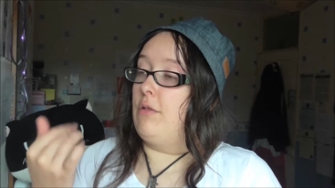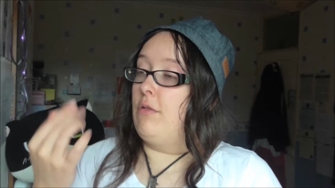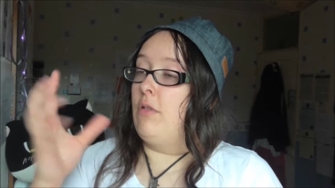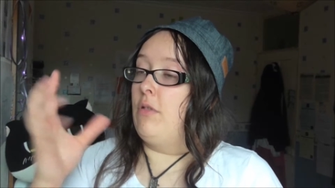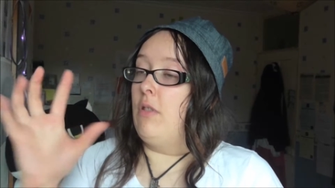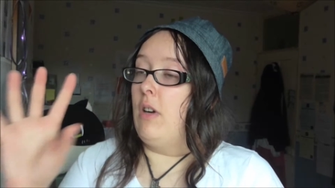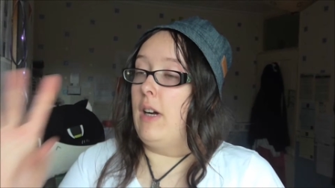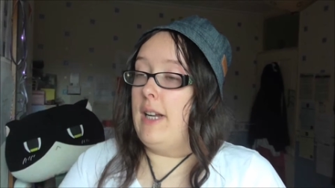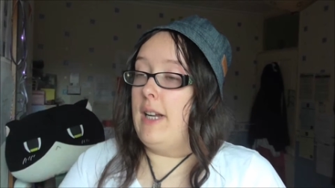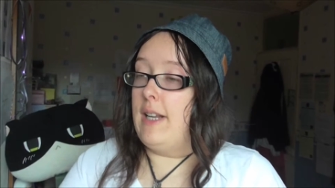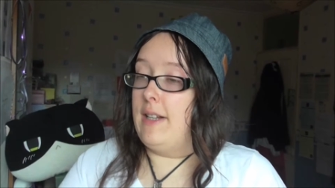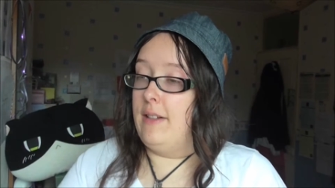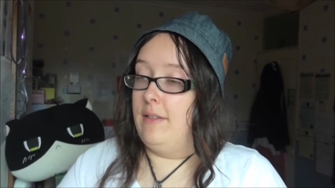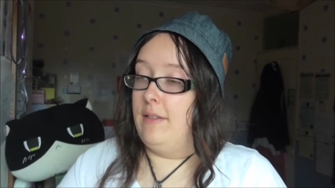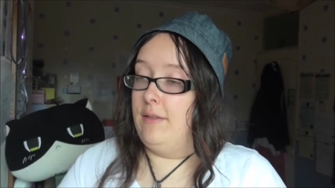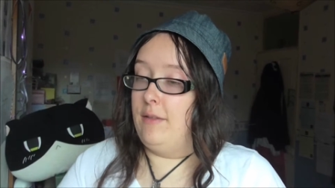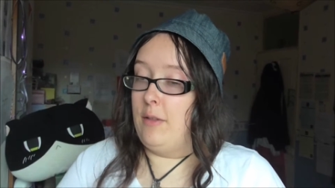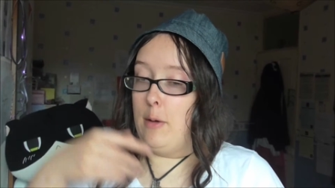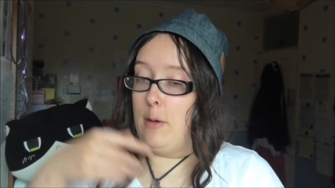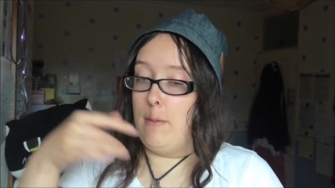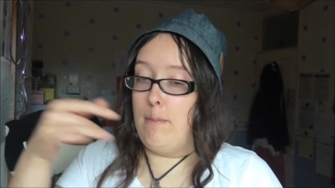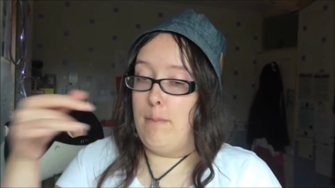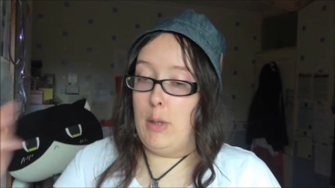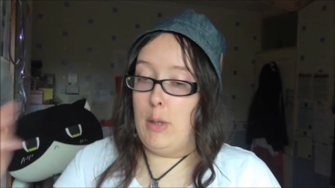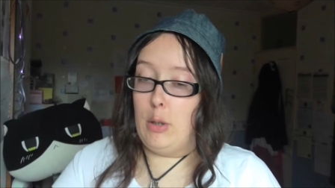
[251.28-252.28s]
Try
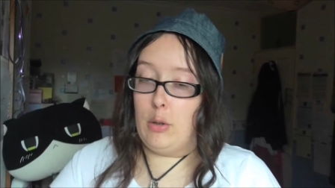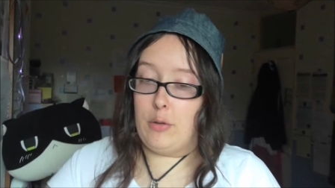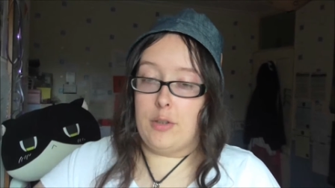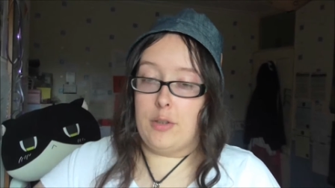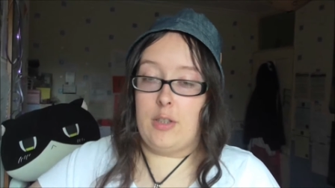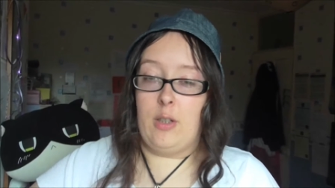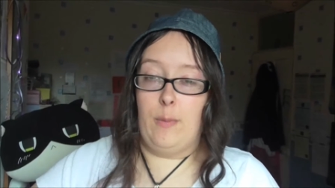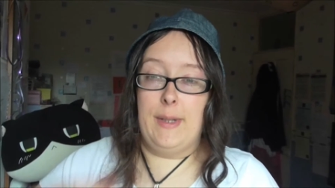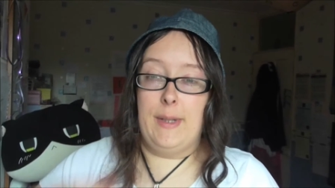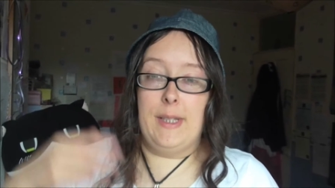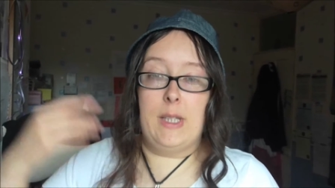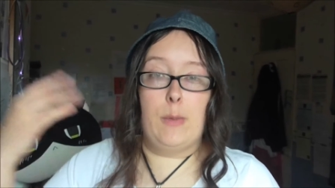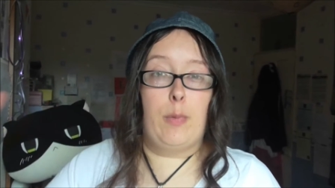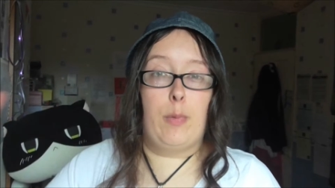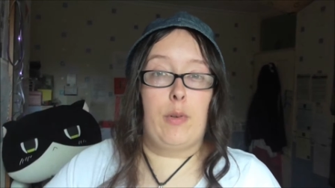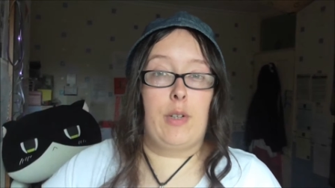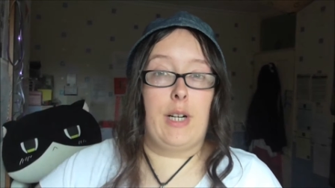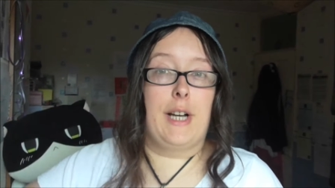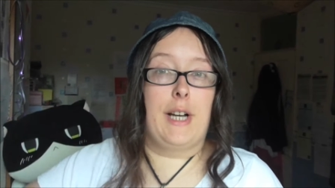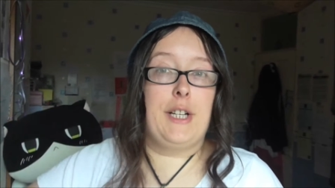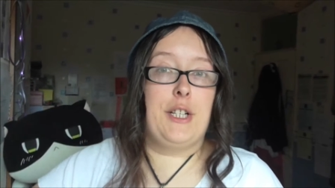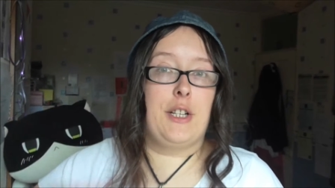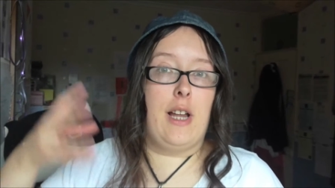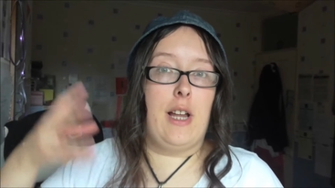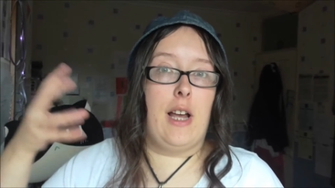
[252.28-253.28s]
and milk some
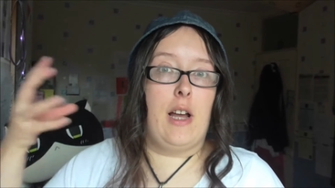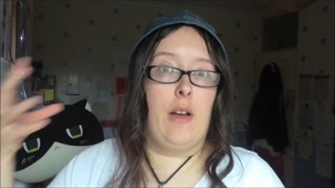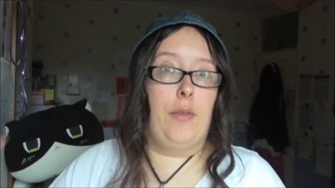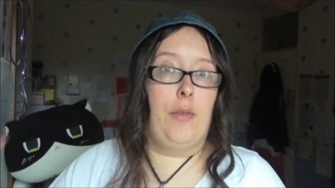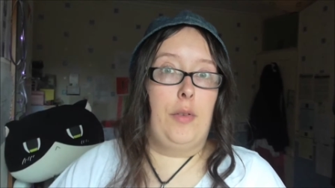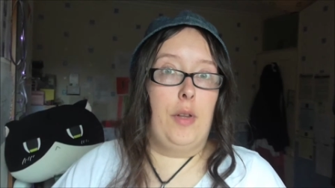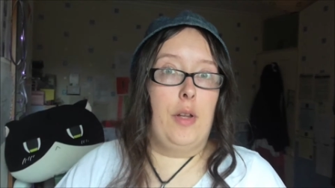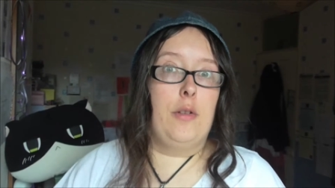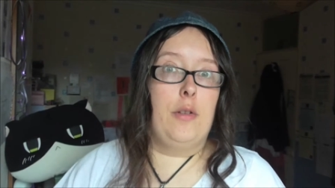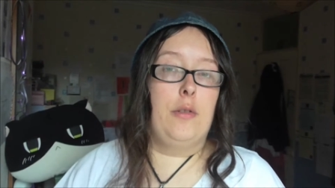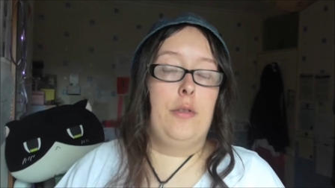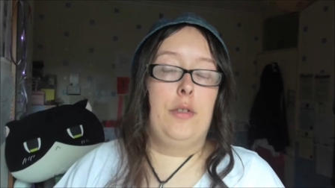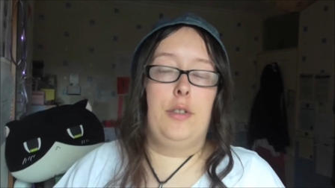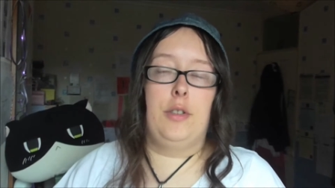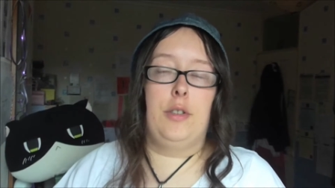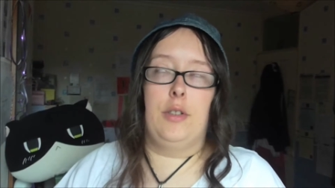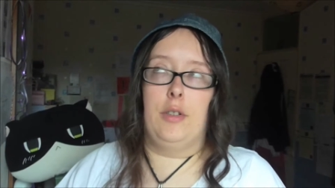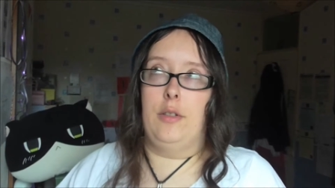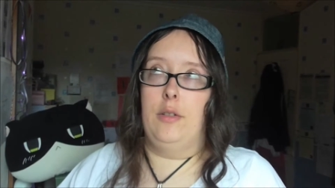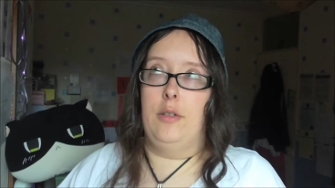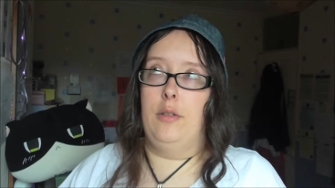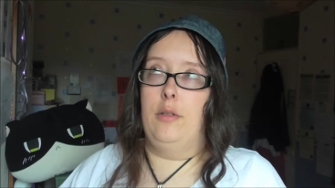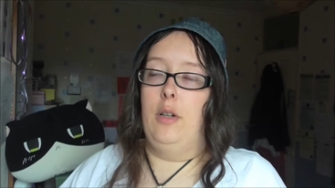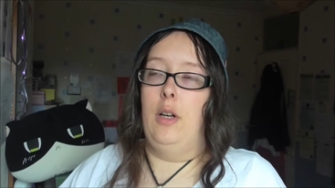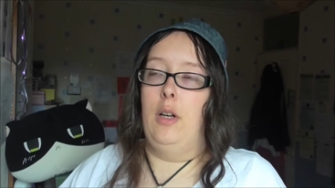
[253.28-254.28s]
inspiration out of those
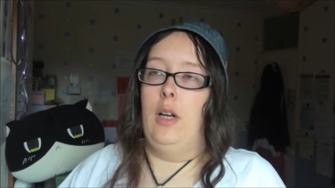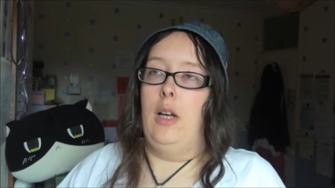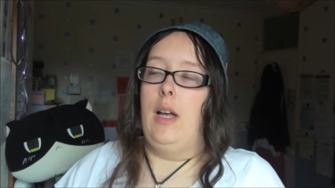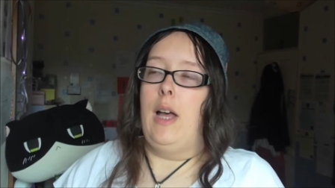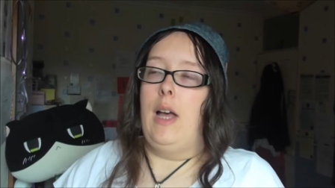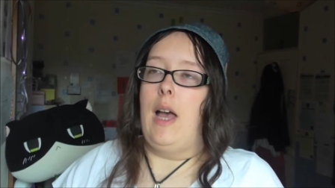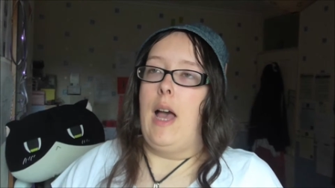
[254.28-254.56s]
two,